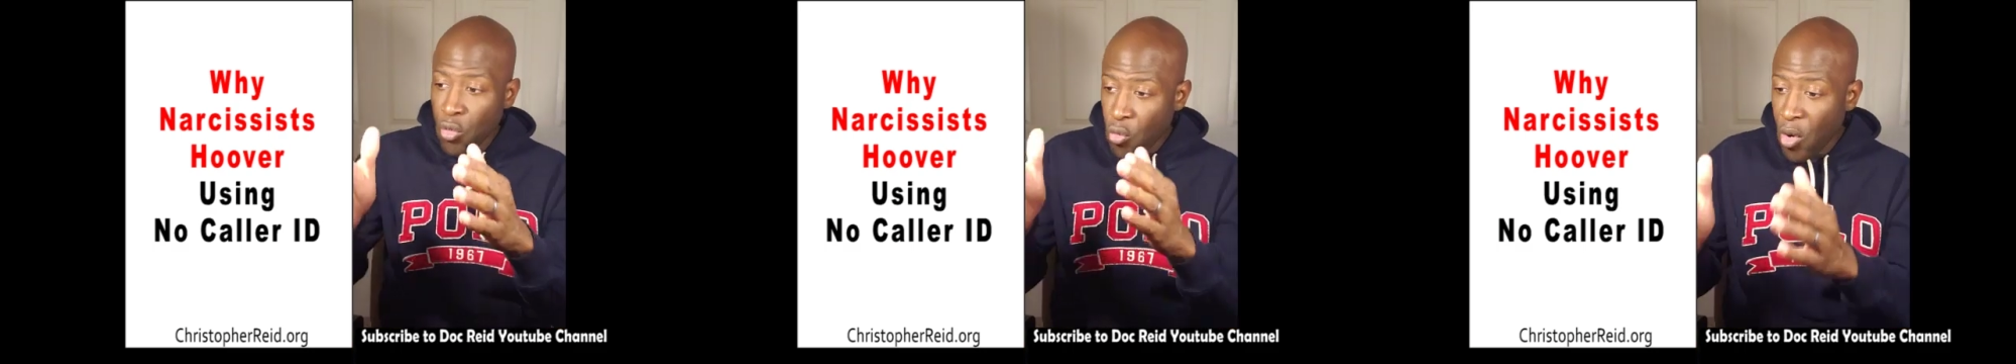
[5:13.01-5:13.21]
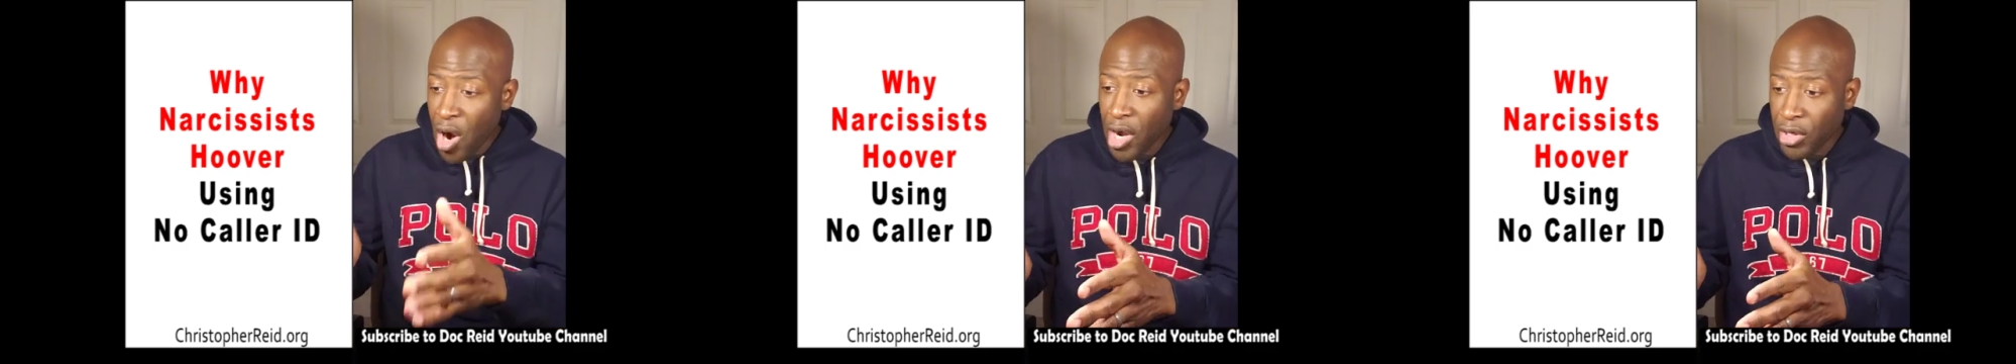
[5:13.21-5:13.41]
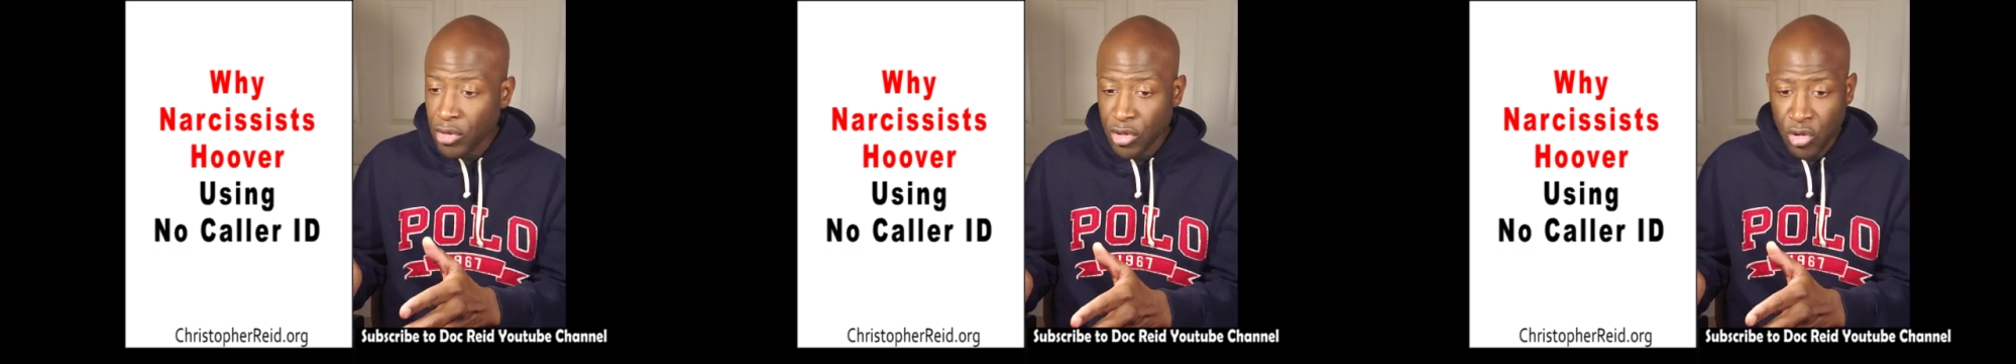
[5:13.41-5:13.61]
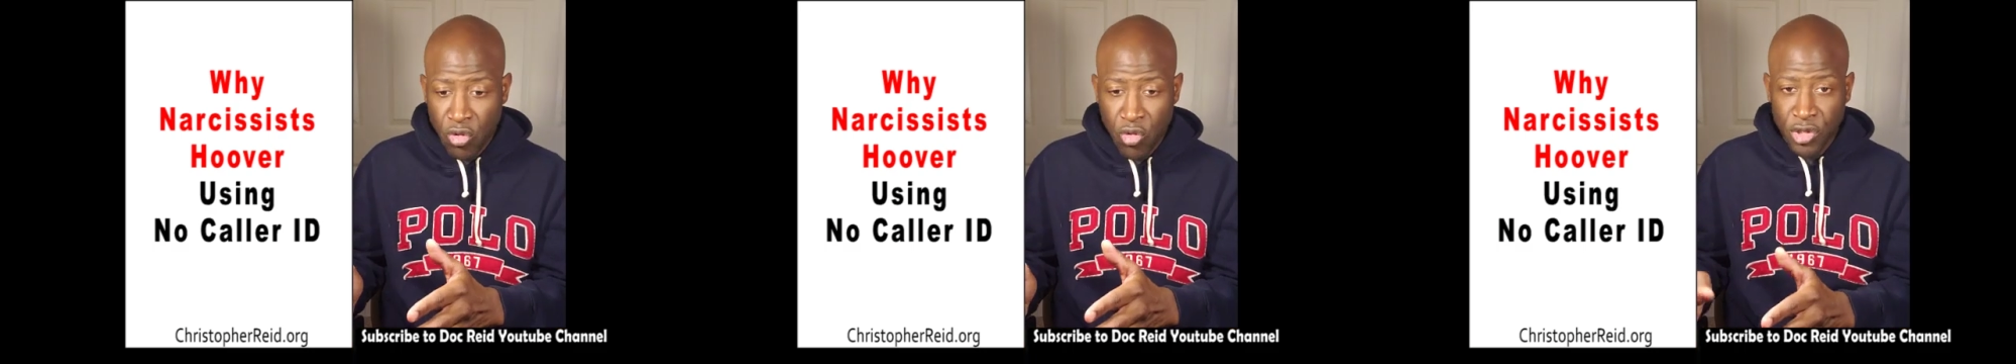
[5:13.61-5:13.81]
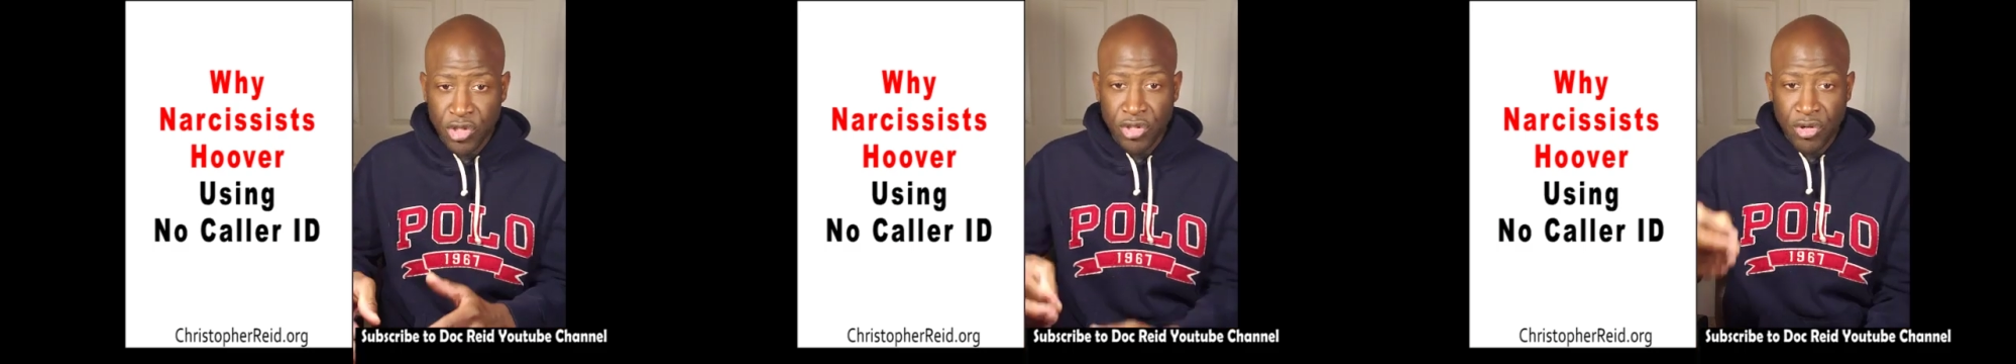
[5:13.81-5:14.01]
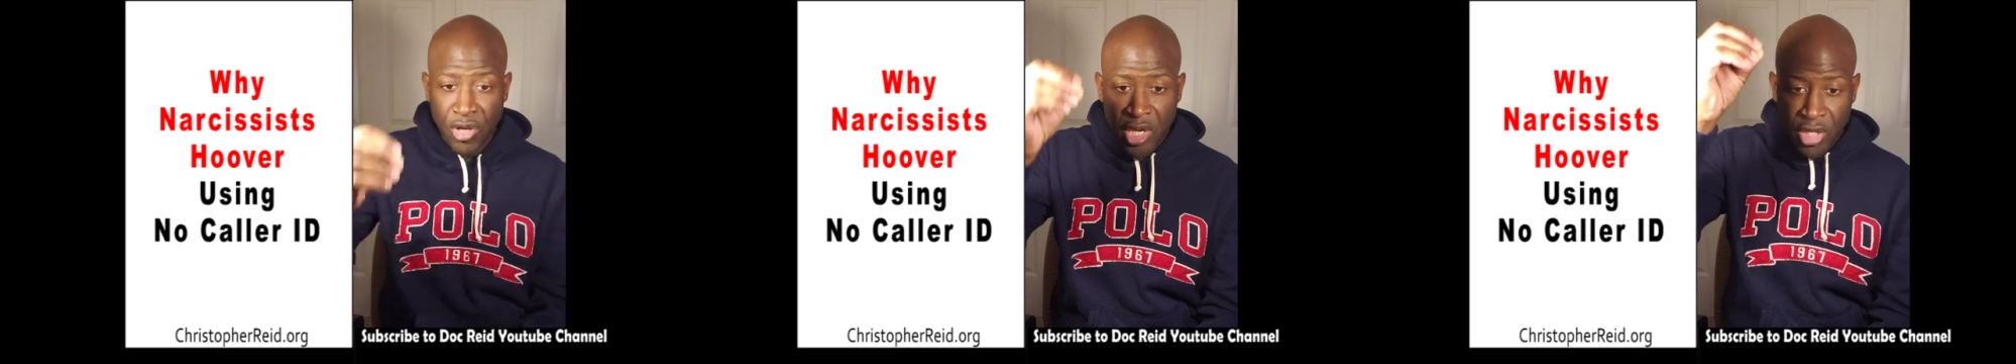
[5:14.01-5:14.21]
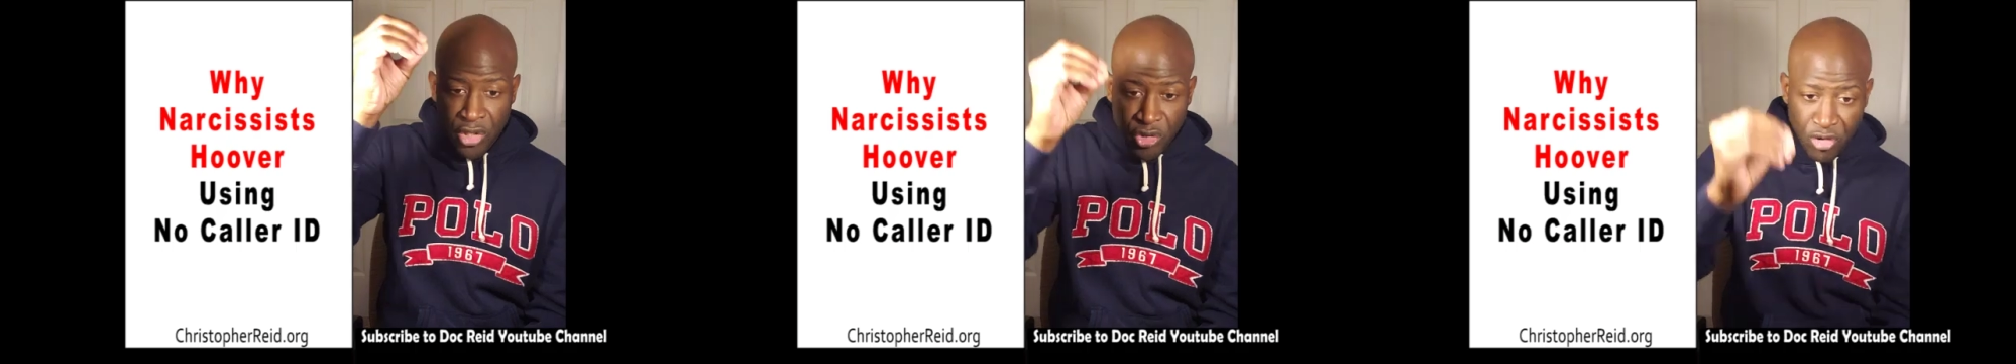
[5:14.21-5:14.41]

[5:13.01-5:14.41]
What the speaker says: water torture,